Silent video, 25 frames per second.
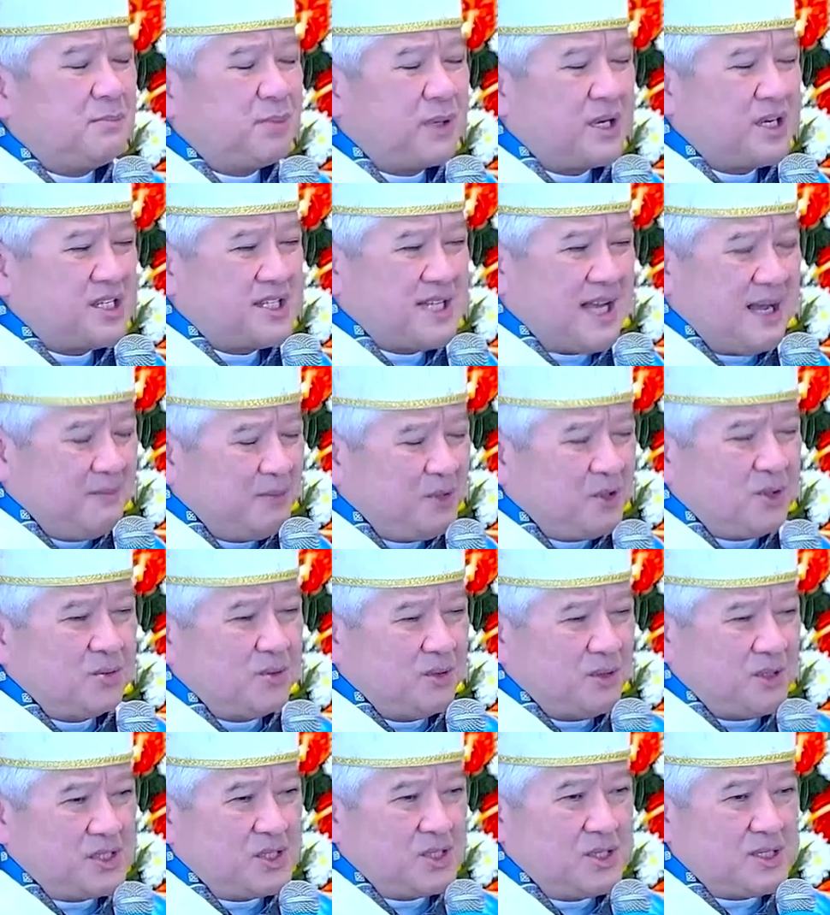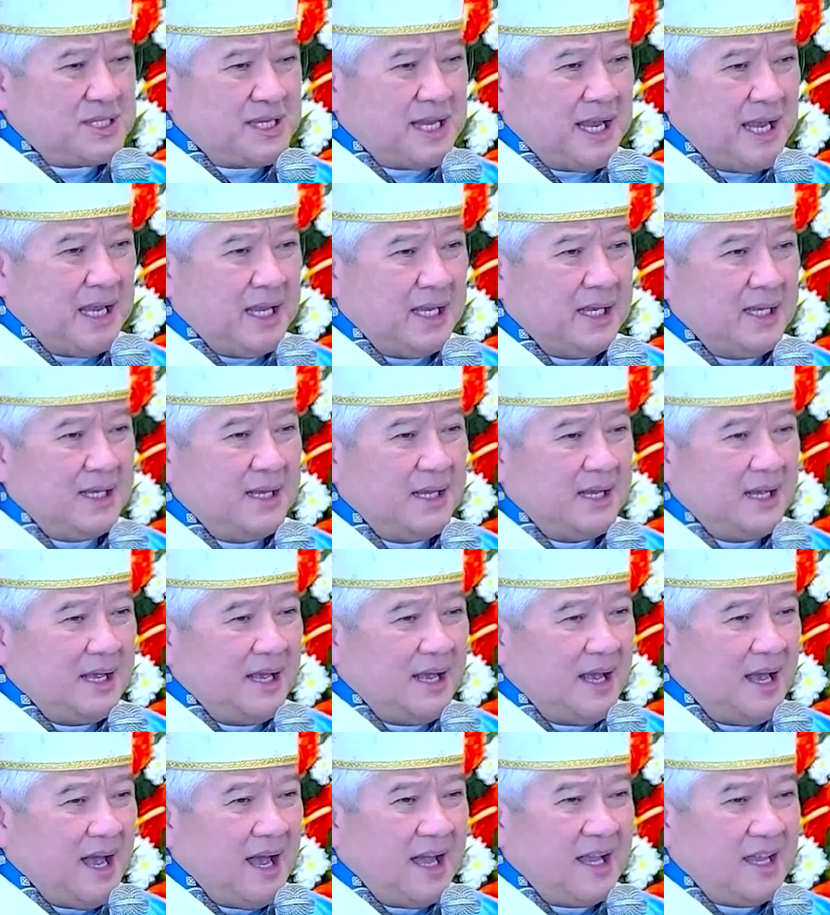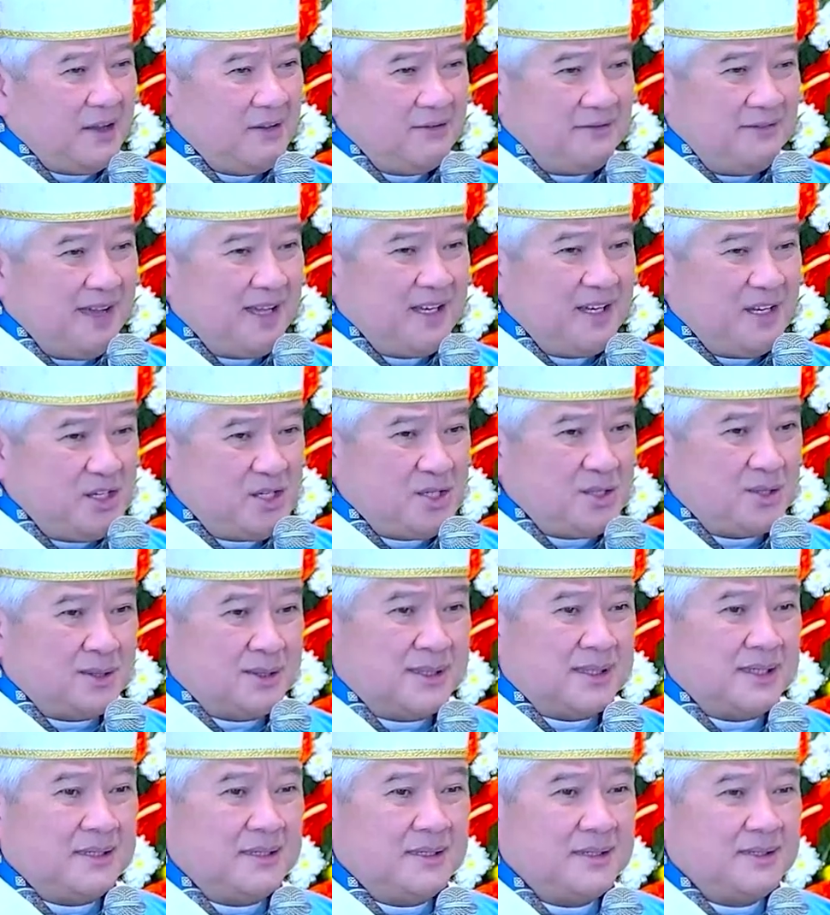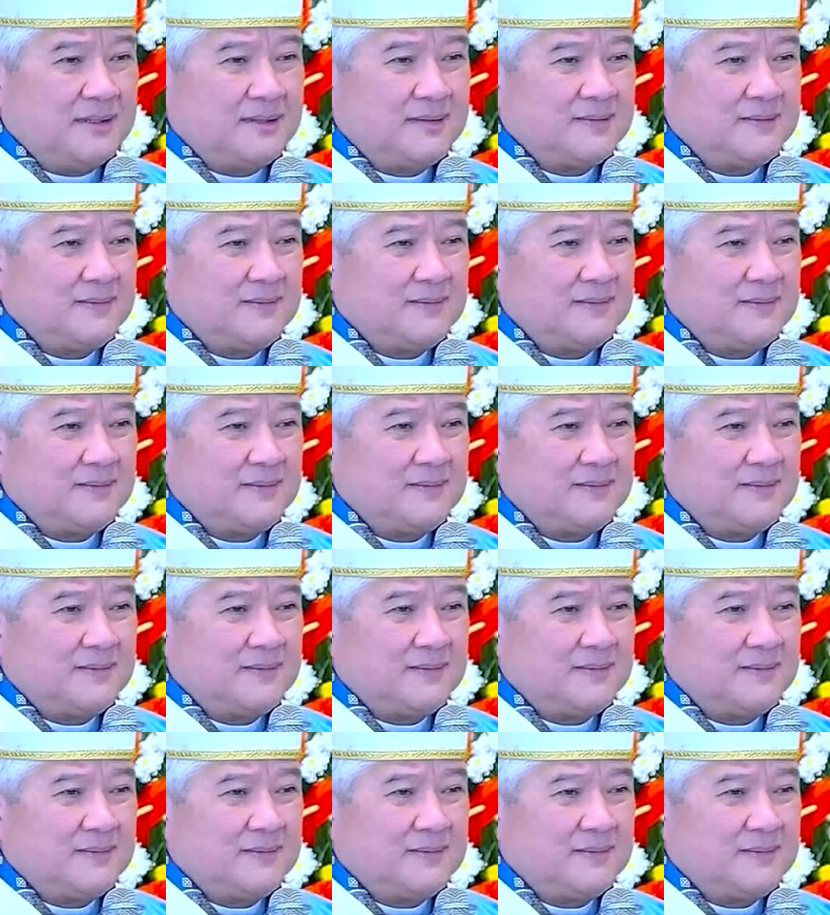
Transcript: presumptuous to say, I am very sure.